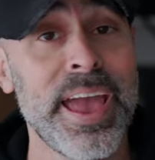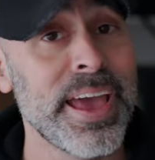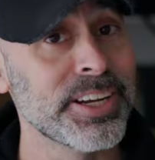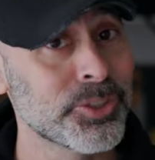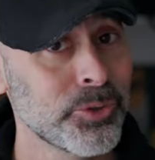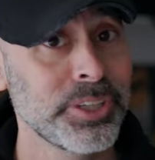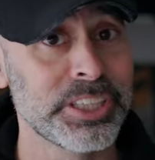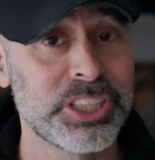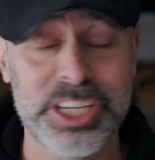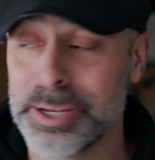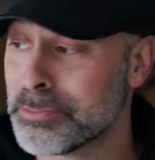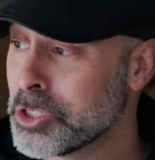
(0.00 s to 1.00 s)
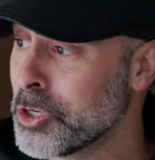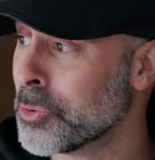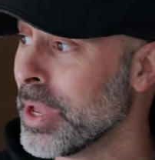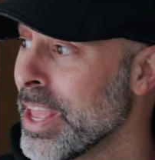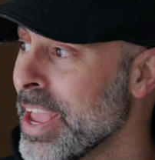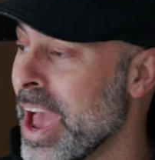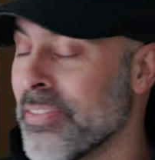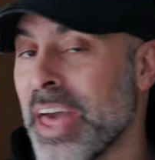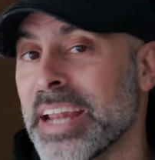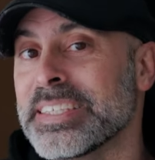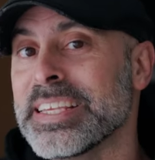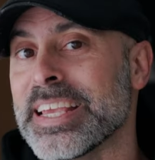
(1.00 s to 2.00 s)
and it's really cheap too. And
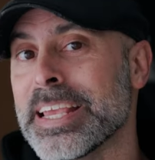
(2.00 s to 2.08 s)
that is the